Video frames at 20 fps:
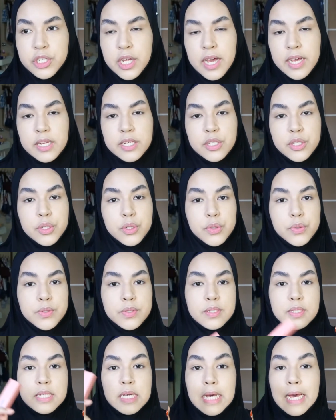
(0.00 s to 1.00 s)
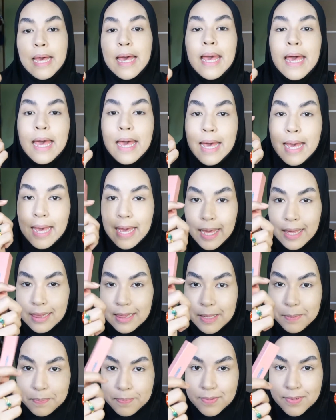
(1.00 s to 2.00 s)
I use a
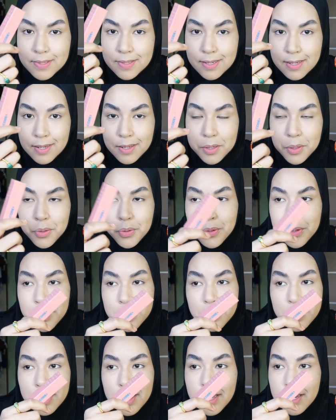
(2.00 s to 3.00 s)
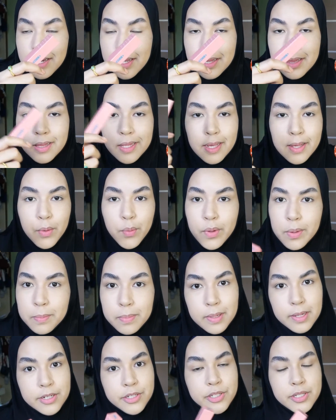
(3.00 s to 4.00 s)
lipstick or any liquid
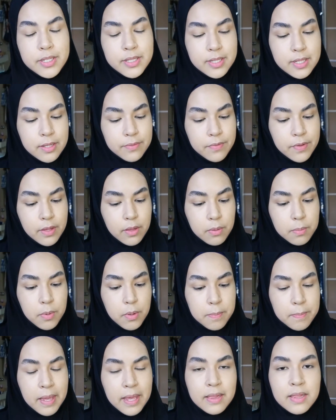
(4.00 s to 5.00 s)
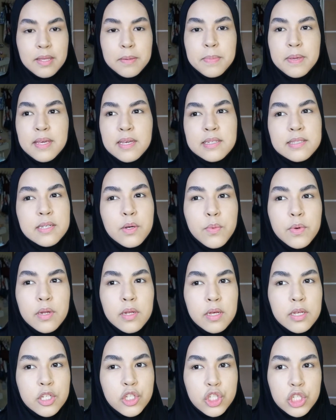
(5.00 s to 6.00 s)
blush that's available, mainly because I want
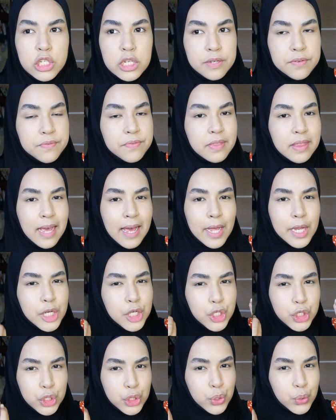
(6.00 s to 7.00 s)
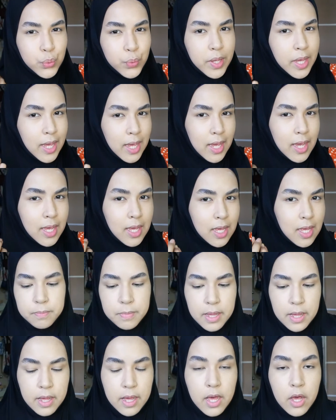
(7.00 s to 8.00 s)
to achieve that dewy.
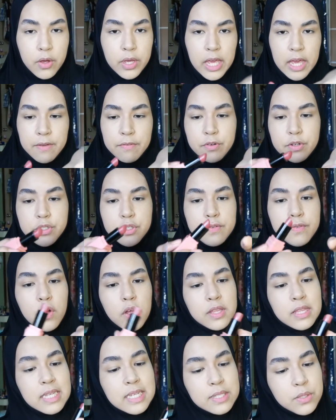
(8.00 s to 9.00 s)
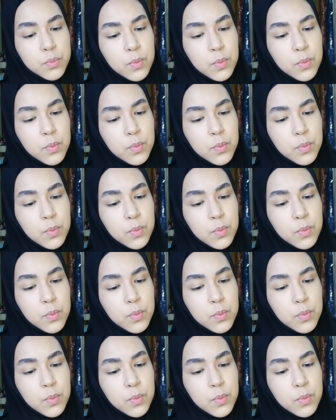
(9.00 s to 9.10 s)
Okay, first of all, this